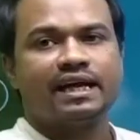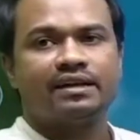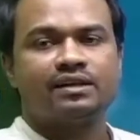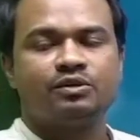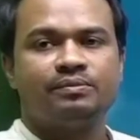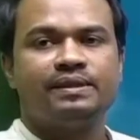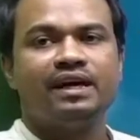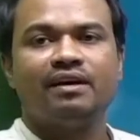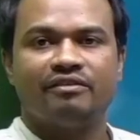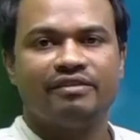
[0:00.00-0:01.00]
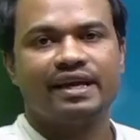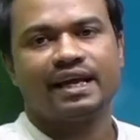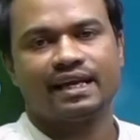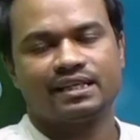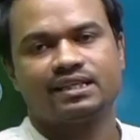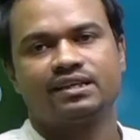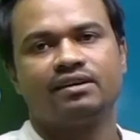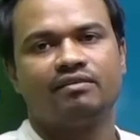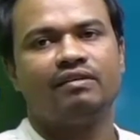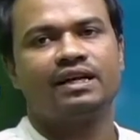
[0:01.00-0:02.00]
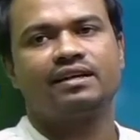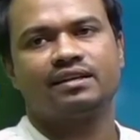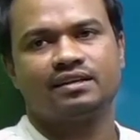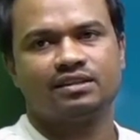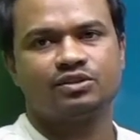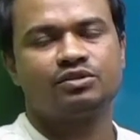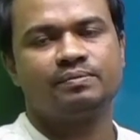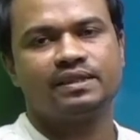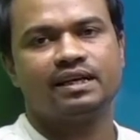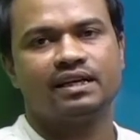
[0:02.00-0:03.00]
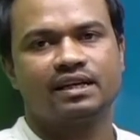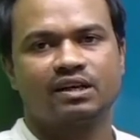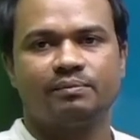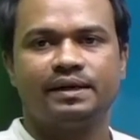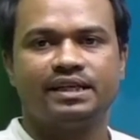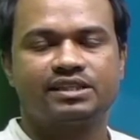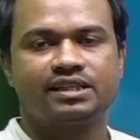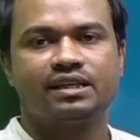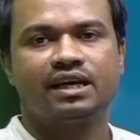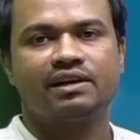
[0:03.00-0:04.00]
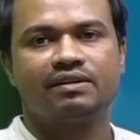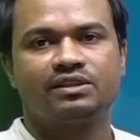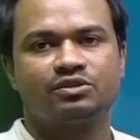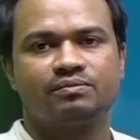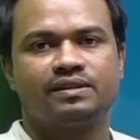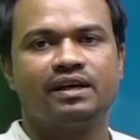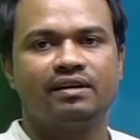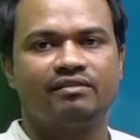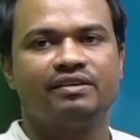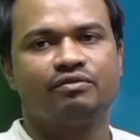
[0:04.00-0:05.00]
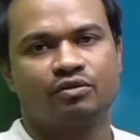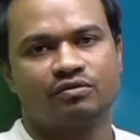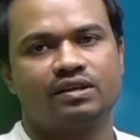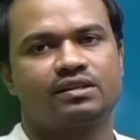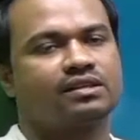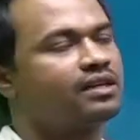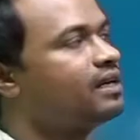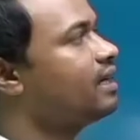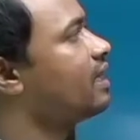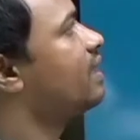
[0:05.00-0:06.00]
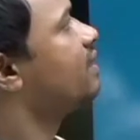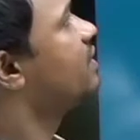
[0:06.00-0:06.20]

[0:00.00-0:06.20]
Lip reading: could be the way ahead? What should be the recommendation and what should be the way forward? The